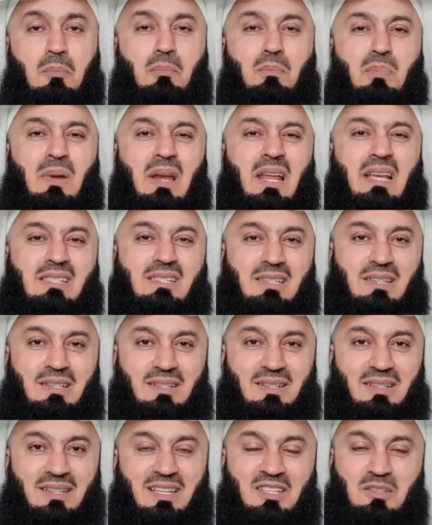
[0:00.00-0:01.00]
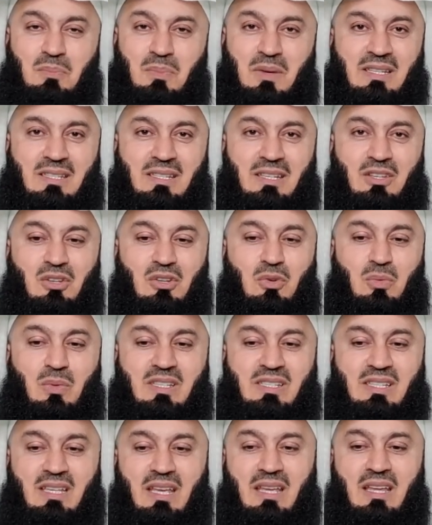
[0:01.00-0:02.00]
Blessed, it's blessed. You know,
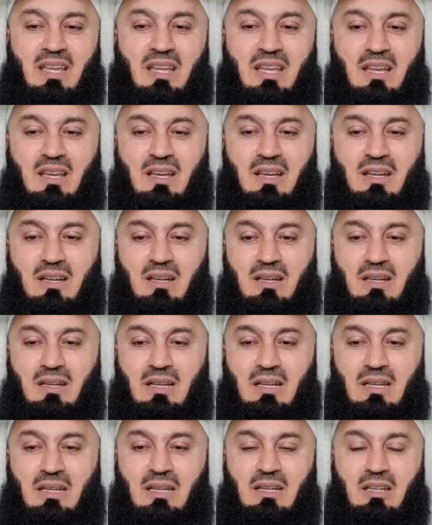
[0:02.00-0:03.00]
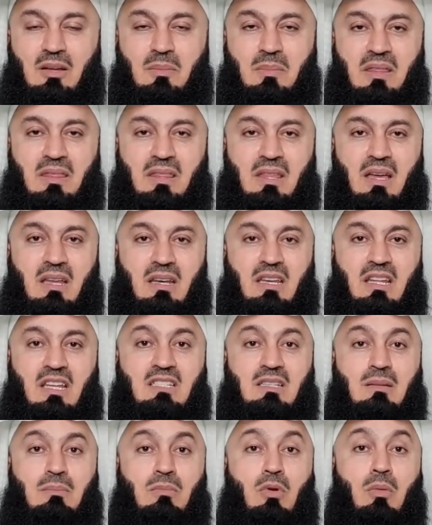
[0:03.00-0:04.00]
we say Ramadan
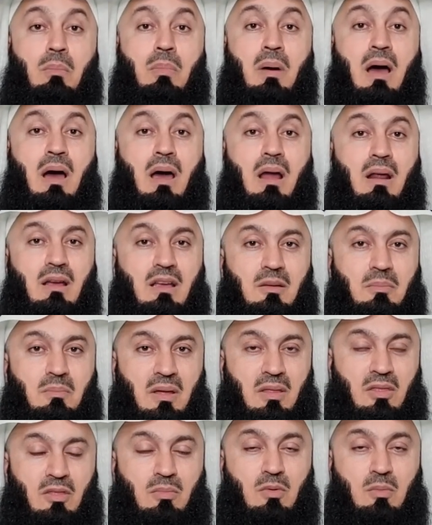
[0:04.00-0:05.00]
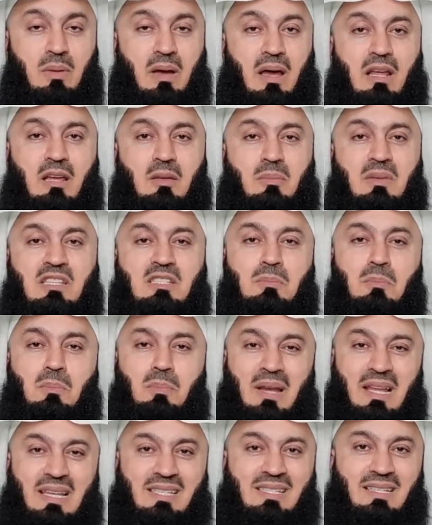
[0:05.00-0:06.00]
is a Mubarak month. Mubarak means
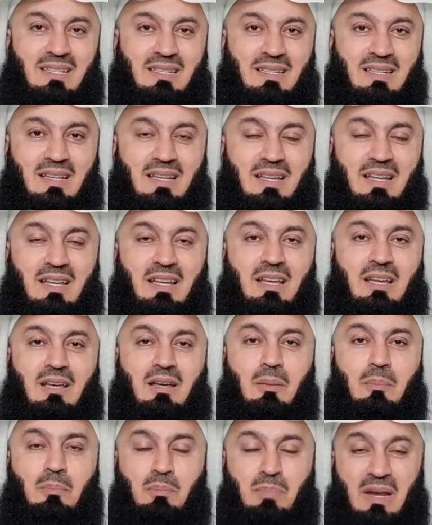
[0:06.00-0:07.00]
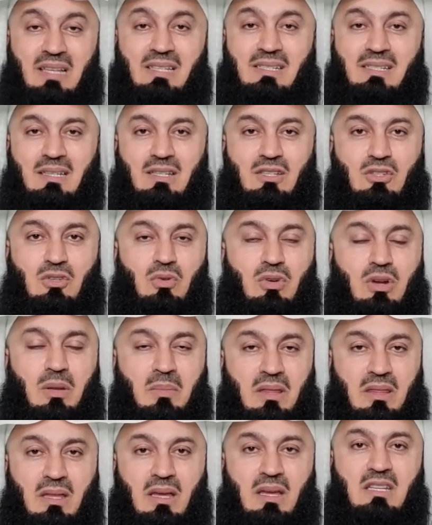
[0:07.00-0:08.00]
blessed, blessed. So
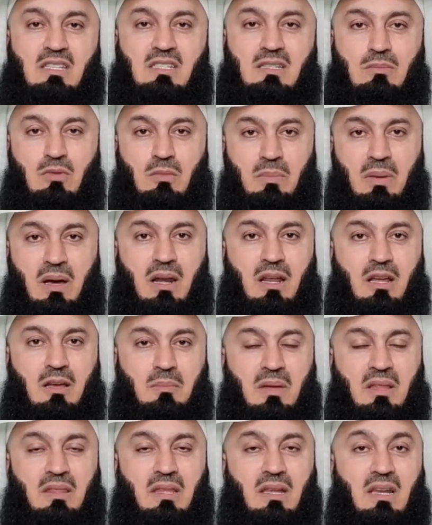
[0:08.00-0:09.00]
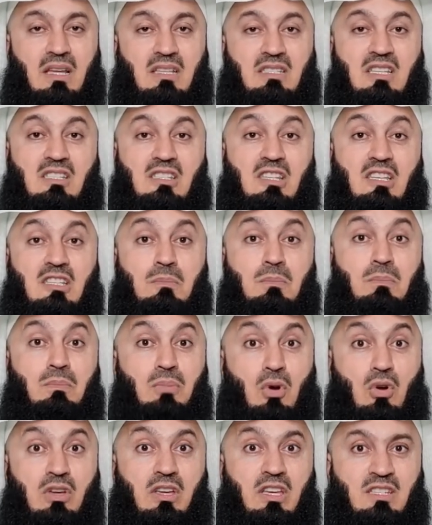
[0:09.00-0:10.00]
Ramadan is a Mubarak month. Allah says this
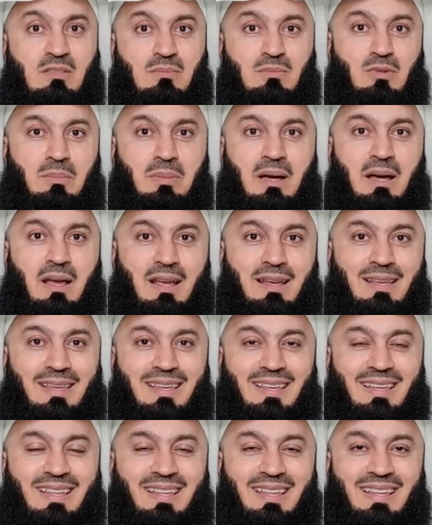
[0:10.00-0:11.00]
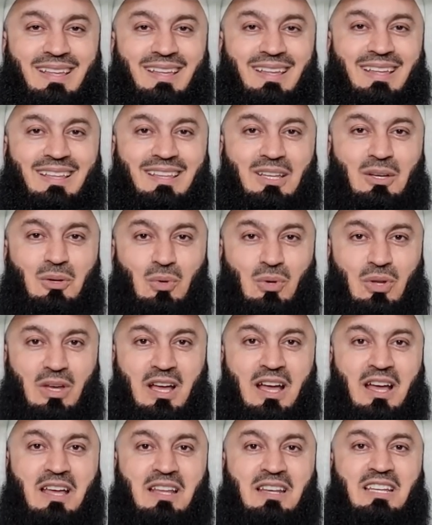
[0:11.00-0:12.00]
book is Mubarak. The
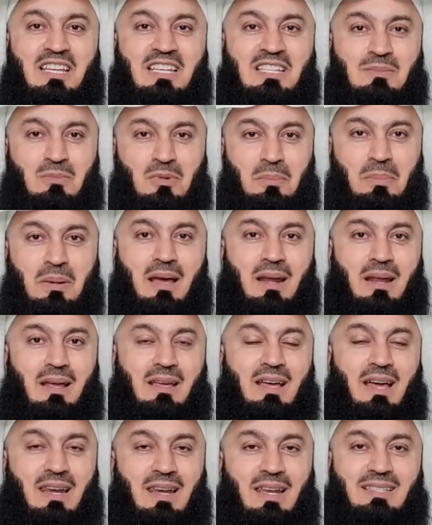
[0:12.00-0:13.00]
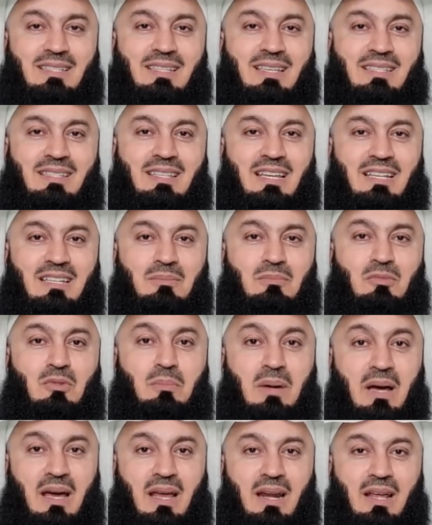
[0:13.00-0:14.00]
Quran is Mubarak. Allah says that.
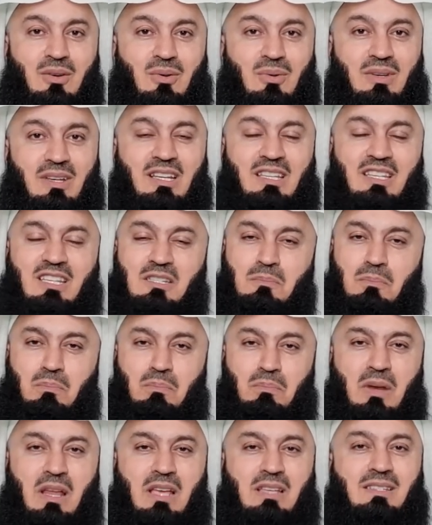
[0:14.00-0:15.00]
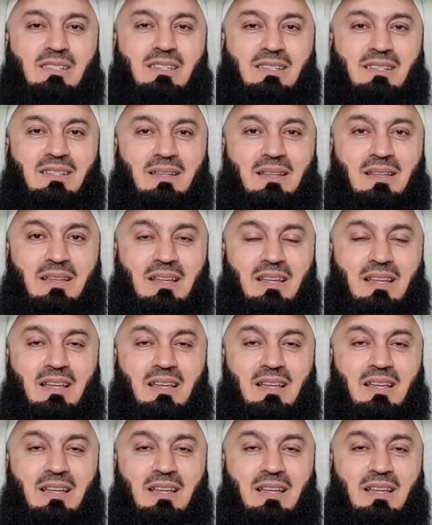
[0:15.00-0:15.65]
Mubarakun. It is blessed.